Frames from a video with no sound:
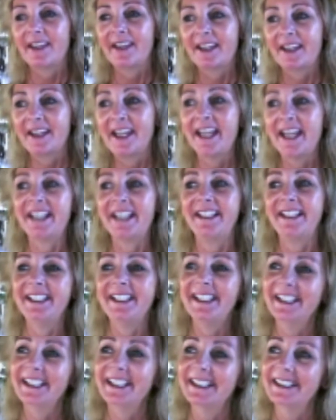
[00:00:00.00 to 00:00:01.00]
And
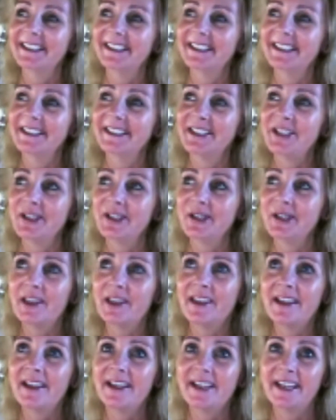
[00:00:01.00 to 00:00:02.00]
you're
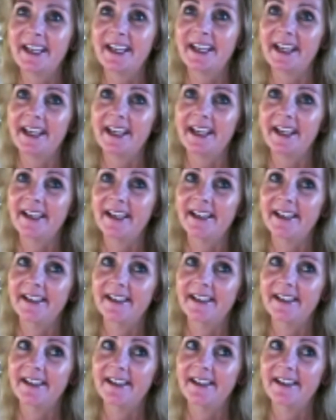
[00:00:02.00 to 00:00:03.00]
thinking,
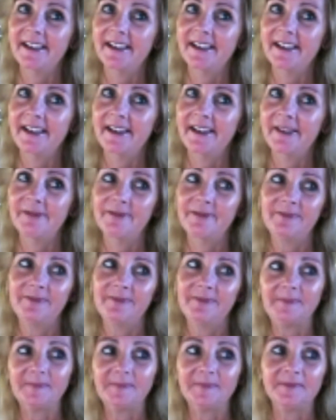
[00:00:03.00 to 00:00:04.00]

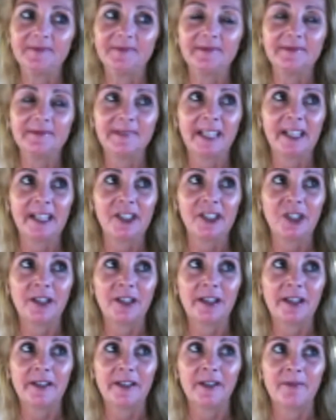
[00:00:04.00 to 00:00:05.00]
has she
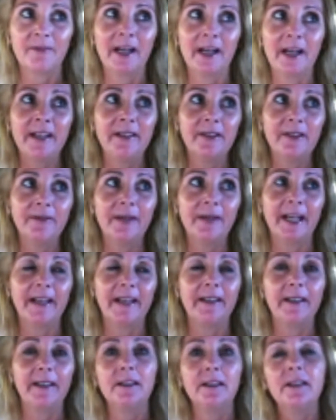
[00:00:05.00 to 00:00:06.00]
lost her mind or
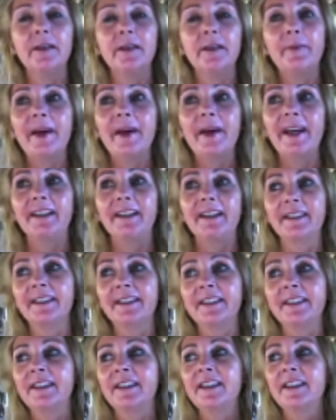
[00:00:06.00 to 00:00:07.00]
what? But,
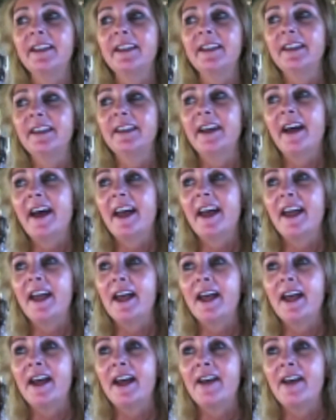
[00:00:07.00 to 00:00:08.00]

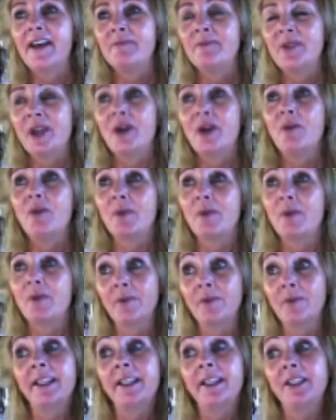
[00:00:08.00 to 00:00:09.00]
no, we're
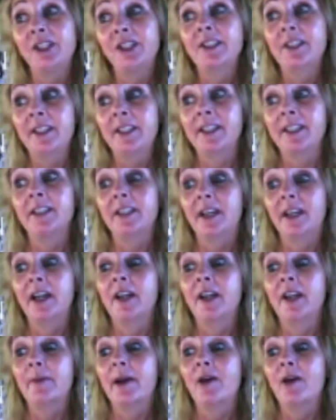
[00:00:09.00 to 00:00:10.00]
really just going to
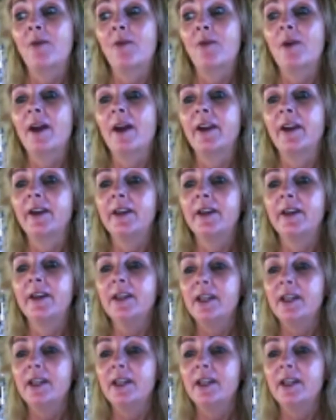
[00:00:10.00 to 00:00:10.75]
talk about water.